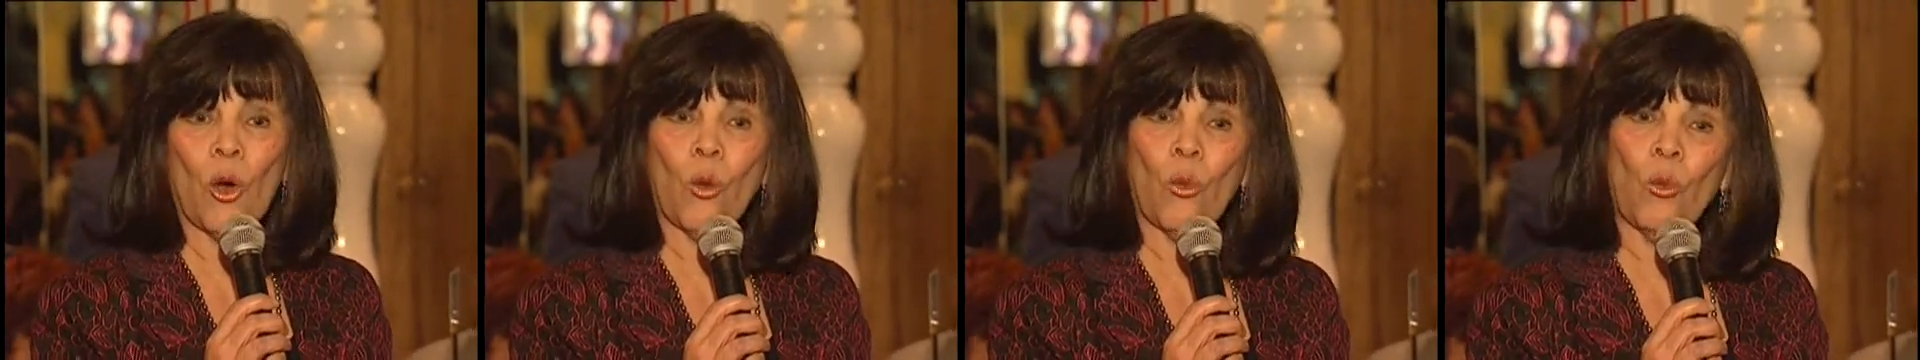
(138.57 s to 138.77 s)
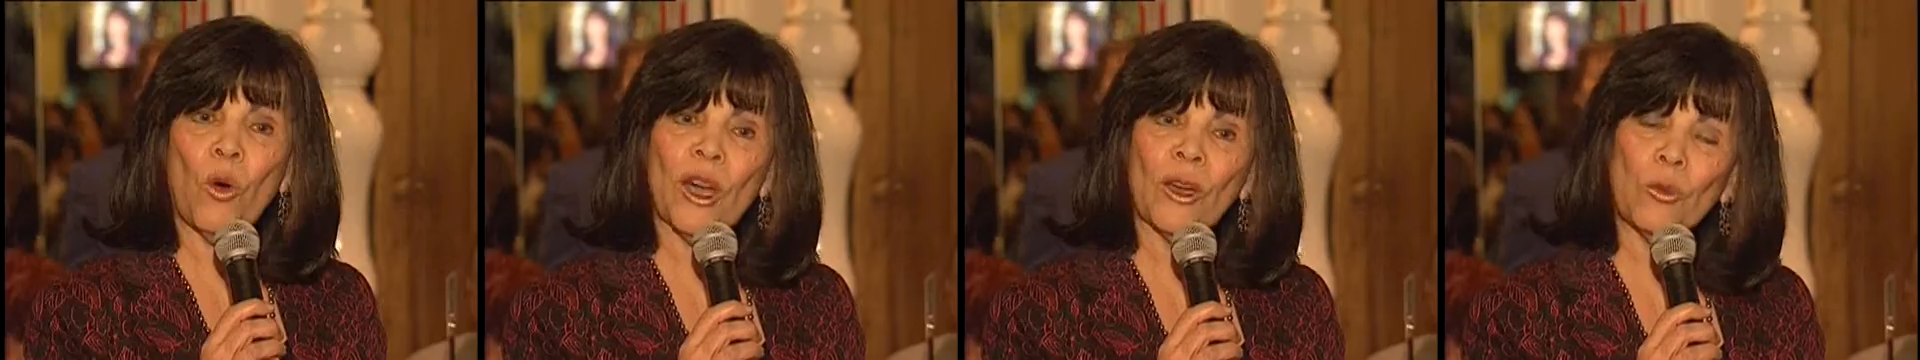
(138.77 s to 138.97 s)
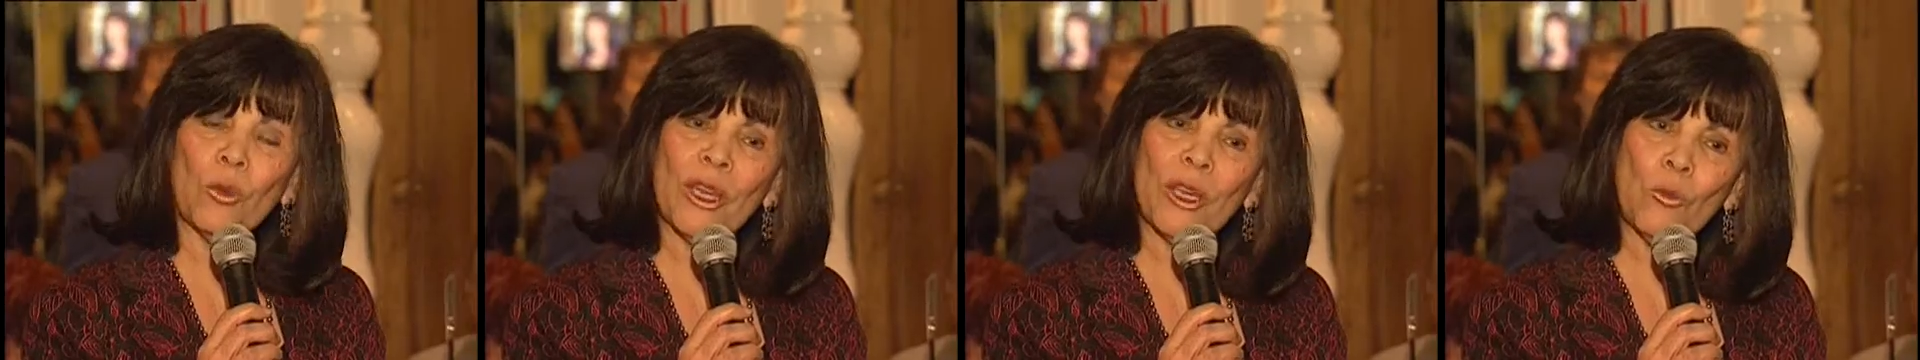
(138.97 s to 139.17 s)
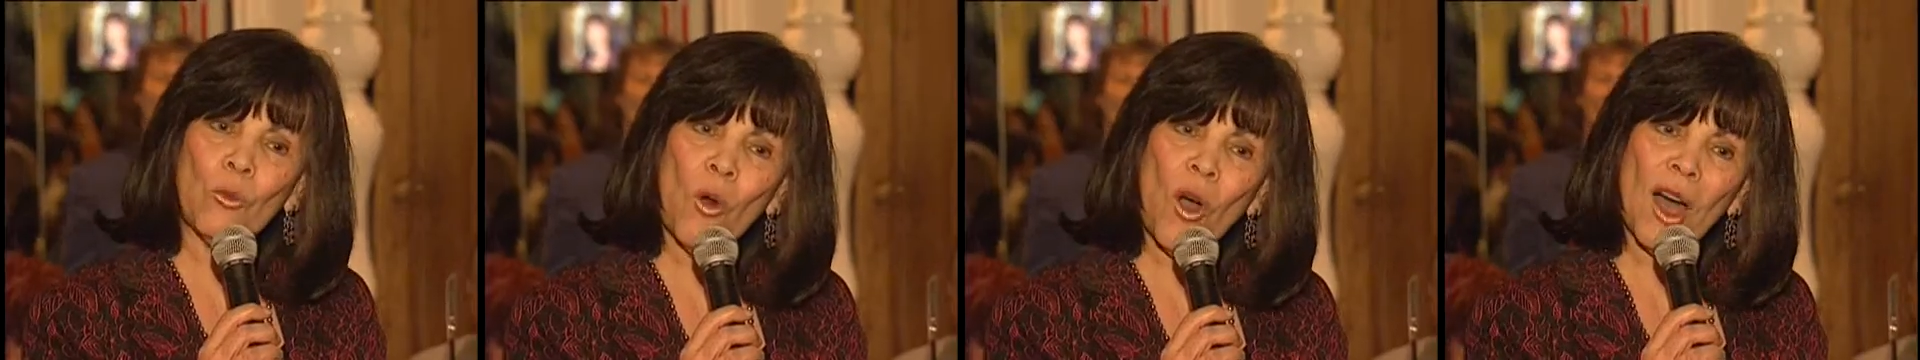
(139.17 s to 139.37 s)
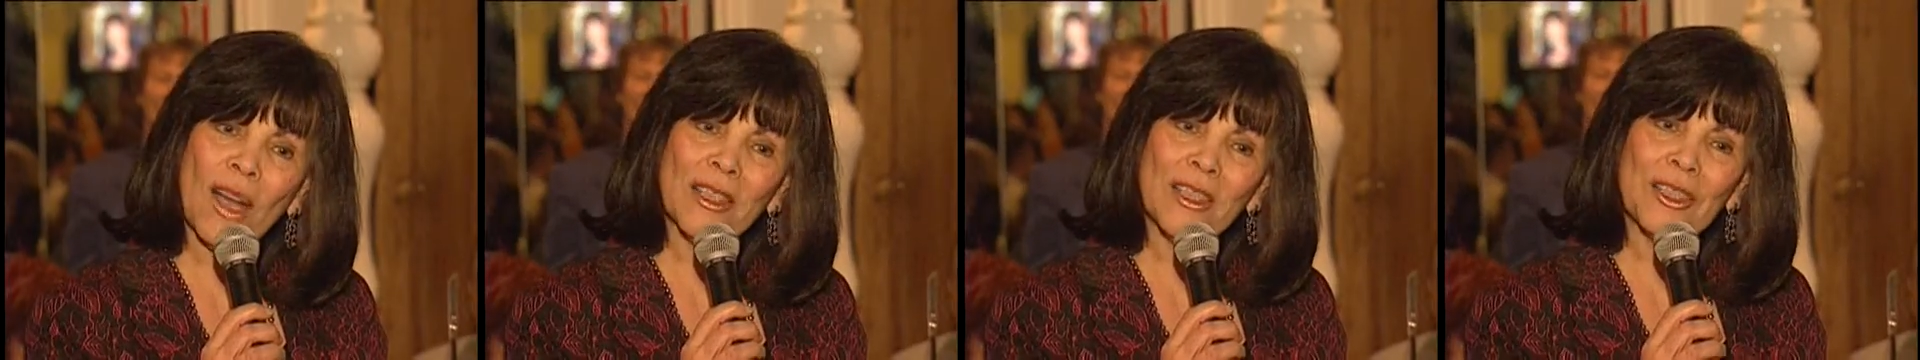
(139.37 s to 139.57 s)
What we
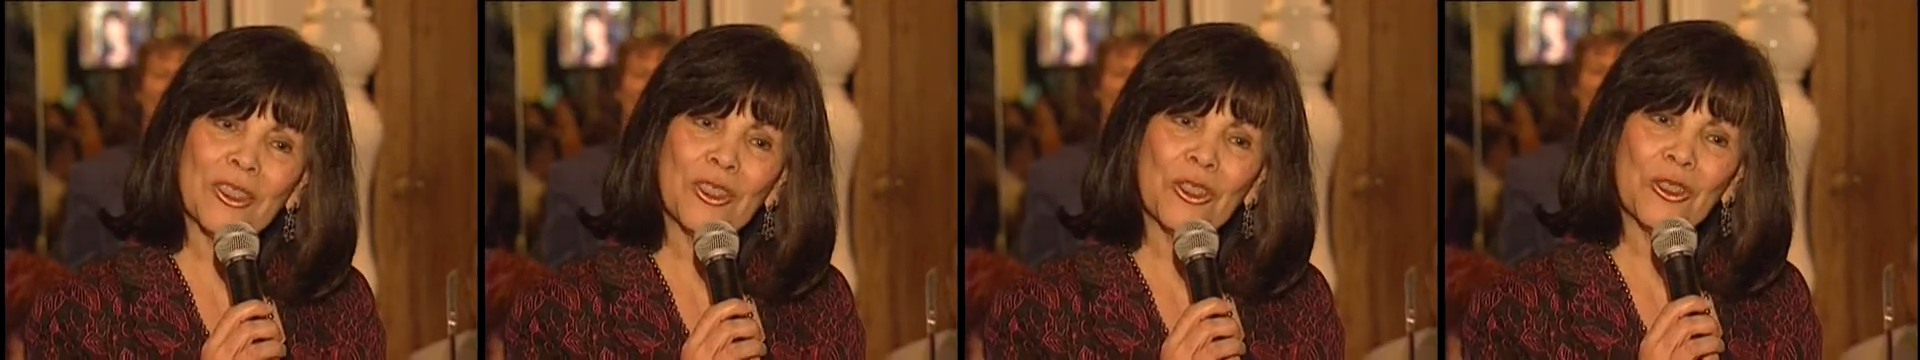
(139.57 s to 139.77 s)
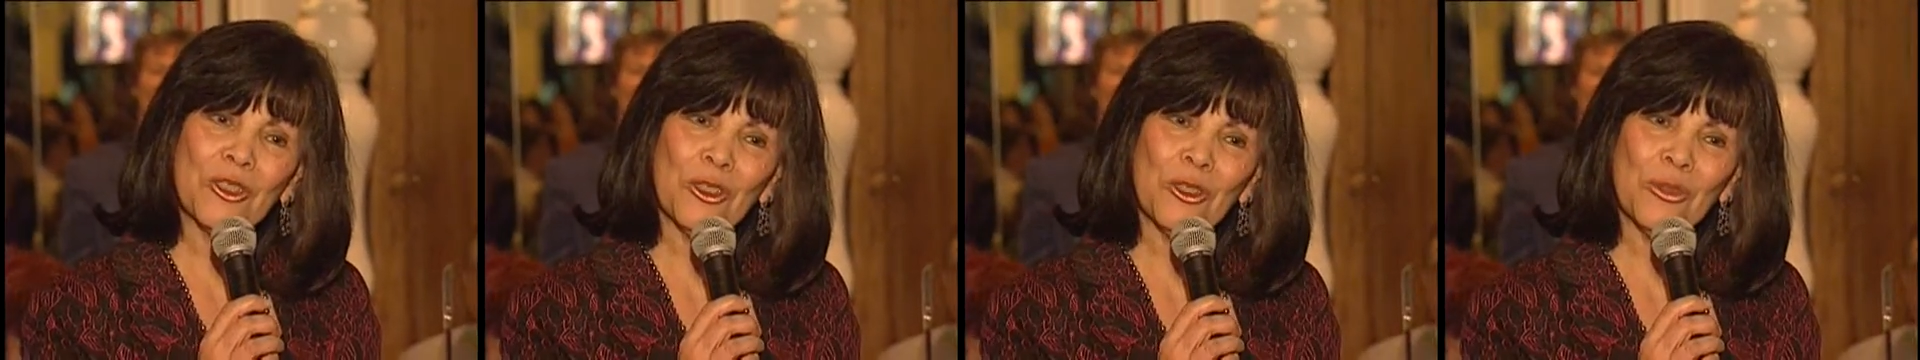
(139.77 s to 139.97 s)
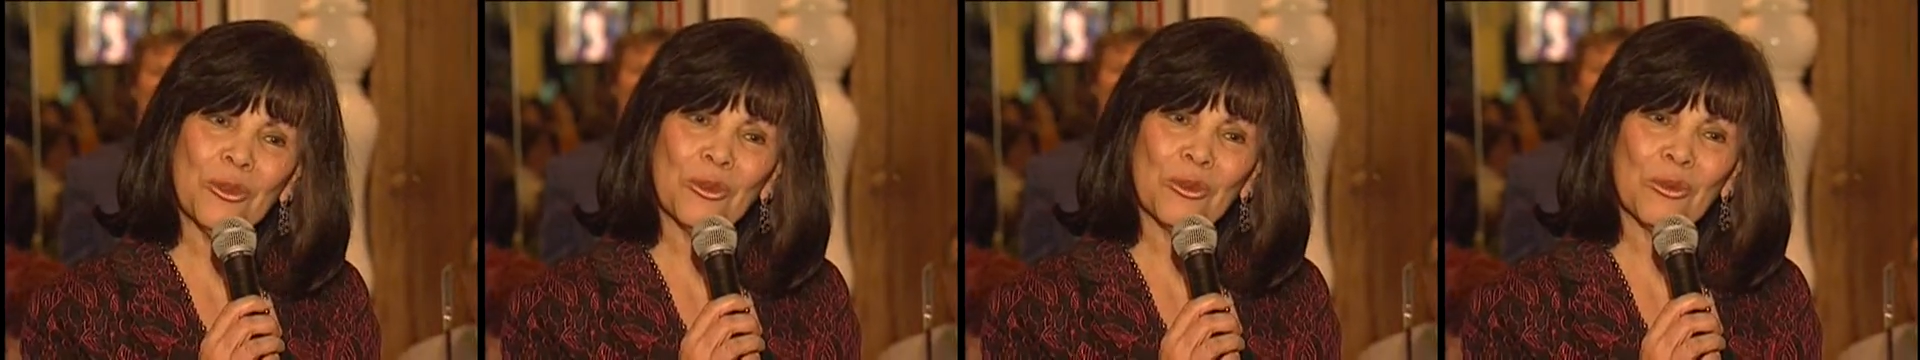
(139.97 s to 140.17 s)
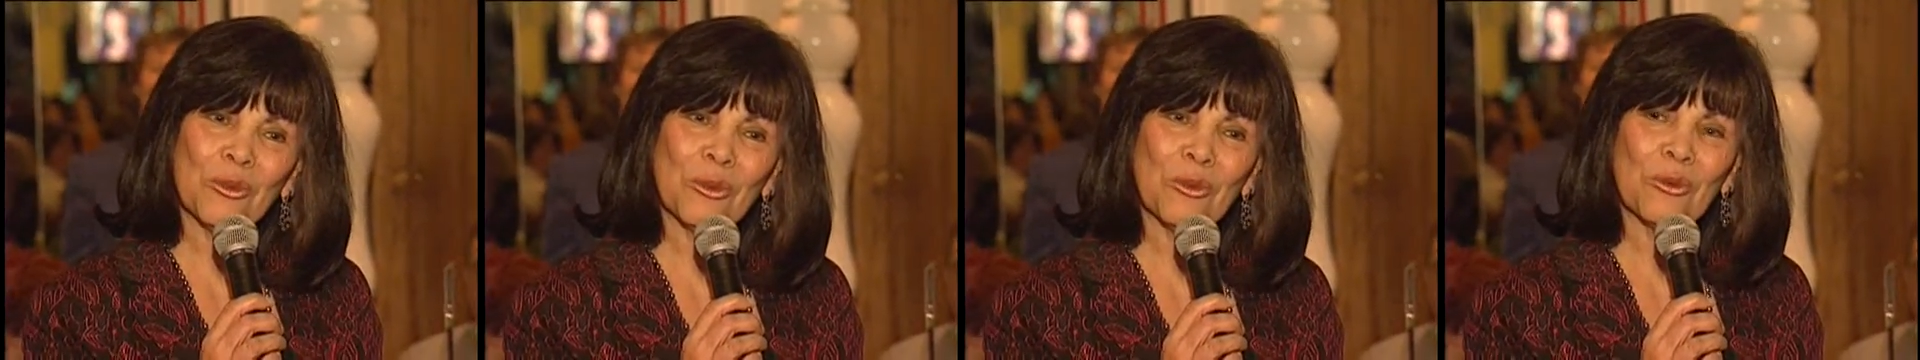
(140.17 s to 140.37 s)
wanted to do